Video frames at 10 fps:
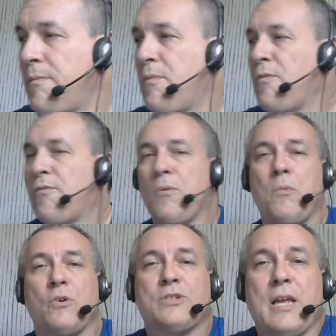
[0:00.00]
for
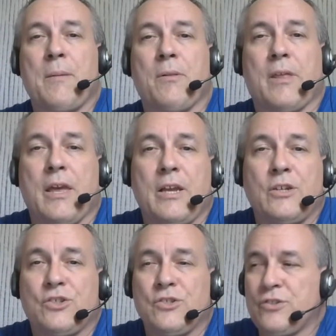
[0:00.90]
most
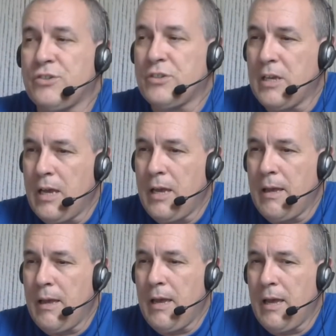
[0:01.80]
applications.
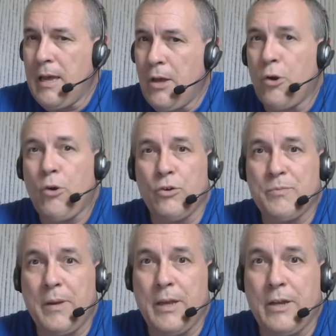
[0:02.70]
Hurts
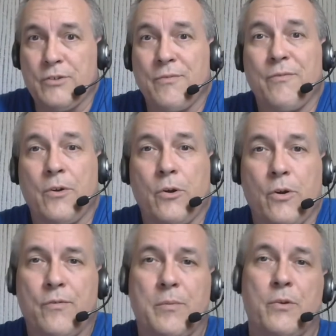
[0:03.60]
my eyes, very
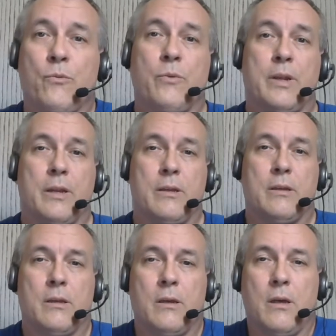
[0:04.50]
hard for me to read.
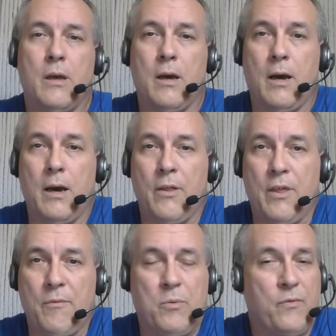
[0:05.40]

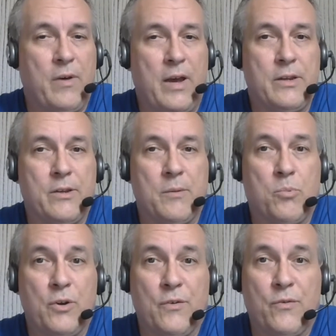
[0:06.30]
They've provided a
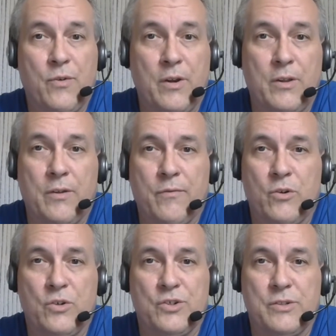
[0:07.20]
printer-friendly
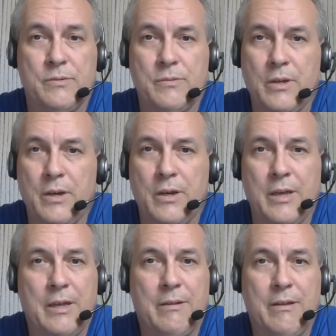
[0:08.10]
version
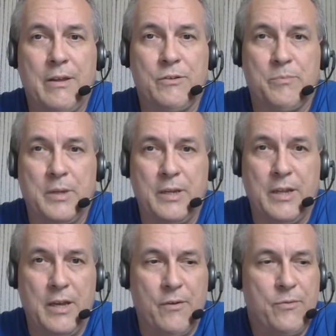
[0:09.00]
as a
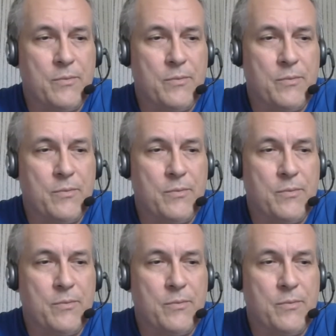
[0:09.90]
PDF,